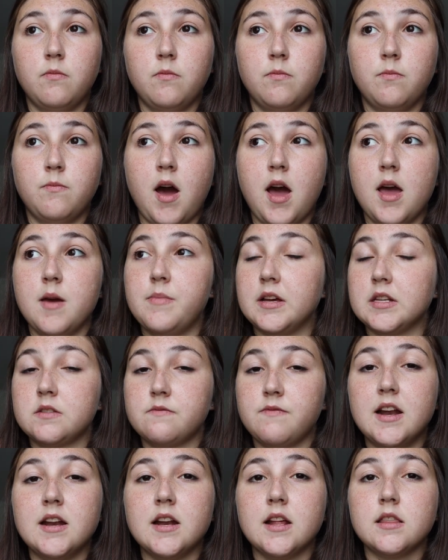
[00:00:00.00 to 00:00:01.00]
my
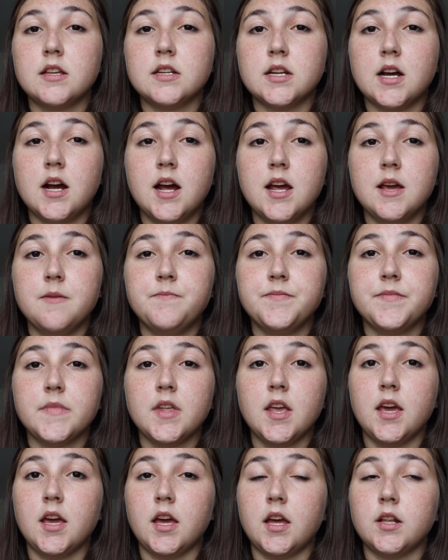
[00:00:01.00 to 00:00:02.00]
best friend at the
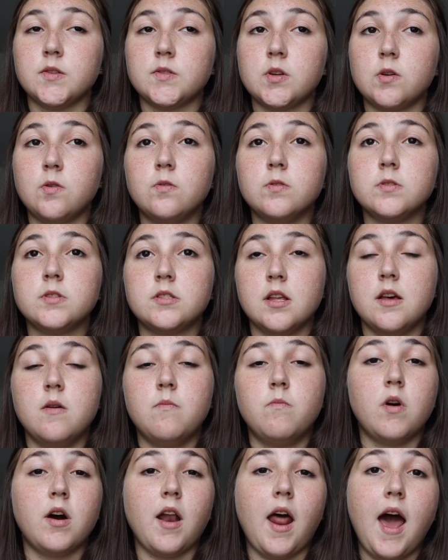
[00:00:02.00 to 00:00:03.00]
time and told
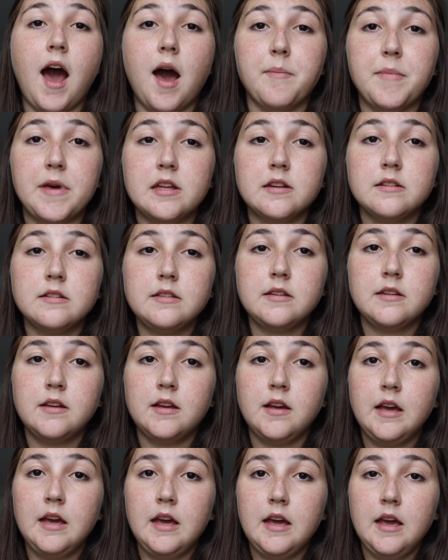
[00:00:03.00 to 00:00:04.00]
them what happened.
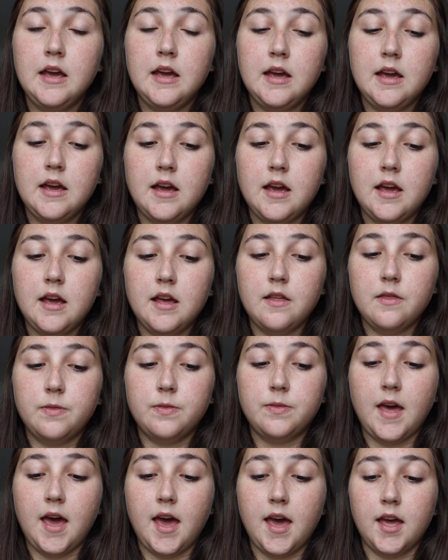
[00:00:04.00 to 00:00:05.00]

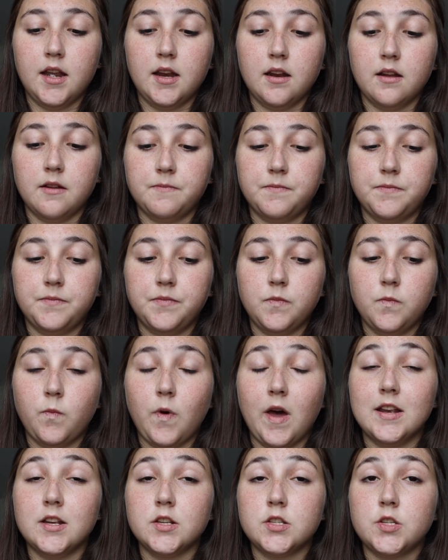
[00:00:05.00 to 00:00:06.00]
Then
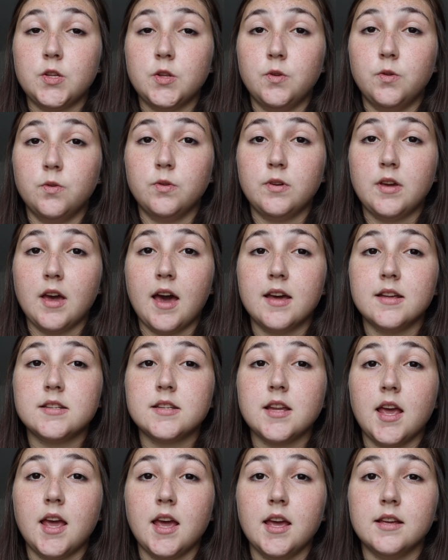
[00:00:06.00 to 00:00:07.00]
went to
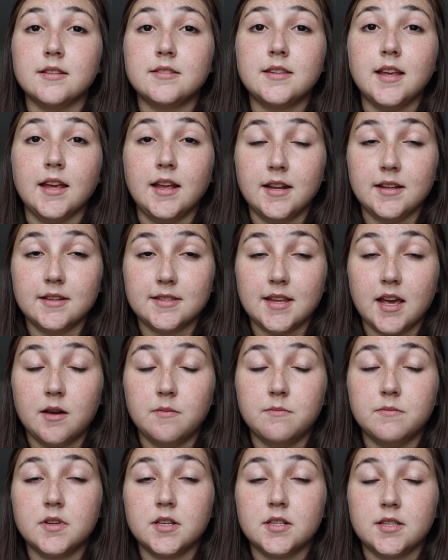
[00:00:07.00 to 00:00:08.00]
get a SANE
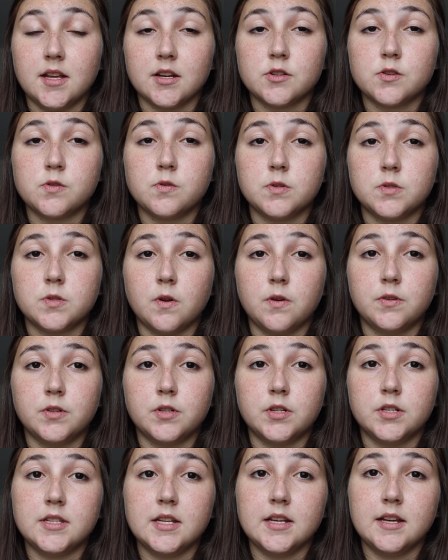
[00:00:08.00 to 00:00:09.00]
exam, a sexual assault
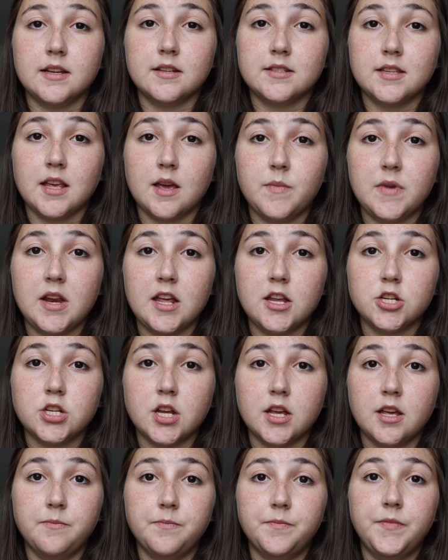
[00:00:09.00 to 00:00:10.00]
nursing
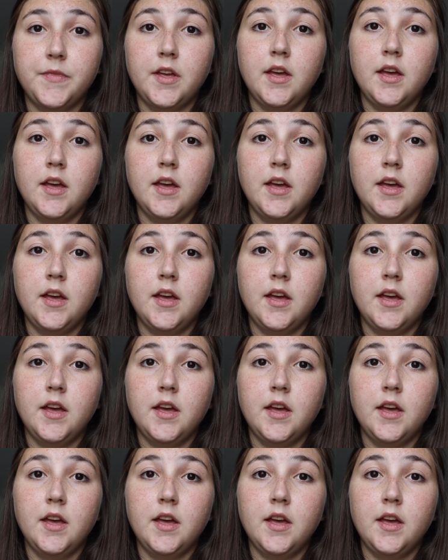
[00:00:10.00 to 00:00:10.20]
examination,